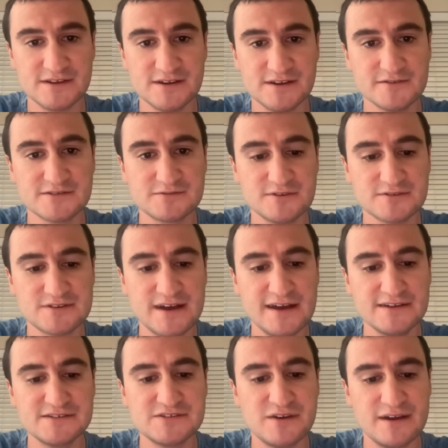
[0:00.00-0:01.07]
Uh, those those
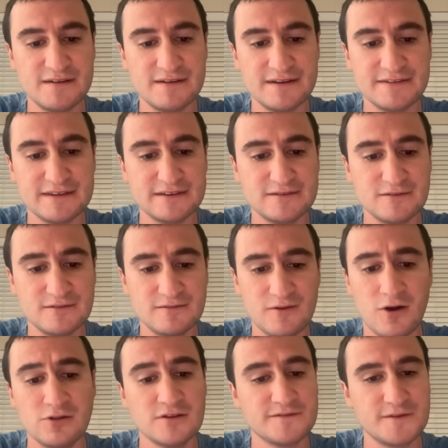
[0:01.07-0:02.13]
guys, I, I, think
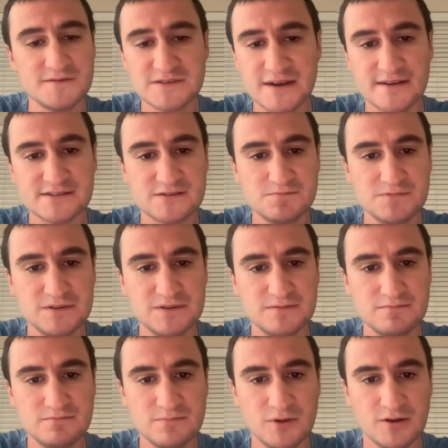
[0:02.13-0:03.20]
all of those guys can be